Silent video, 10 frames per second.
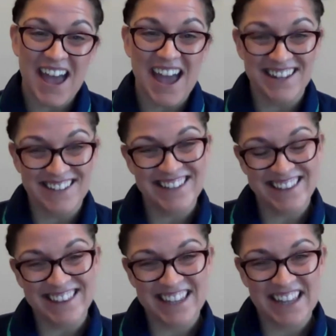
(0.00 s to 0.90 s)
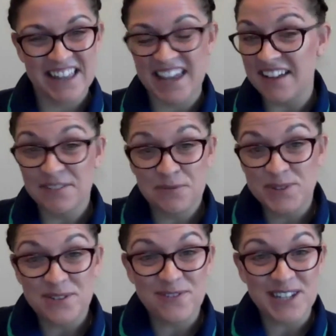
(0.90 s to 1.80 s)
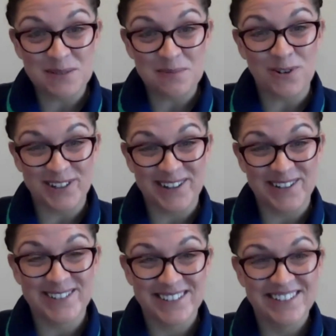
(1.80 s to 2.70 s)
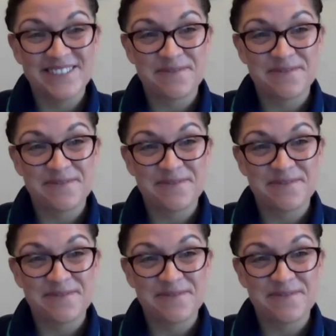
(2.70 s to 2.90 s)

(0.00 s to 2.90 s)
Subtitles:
and that was the finished product.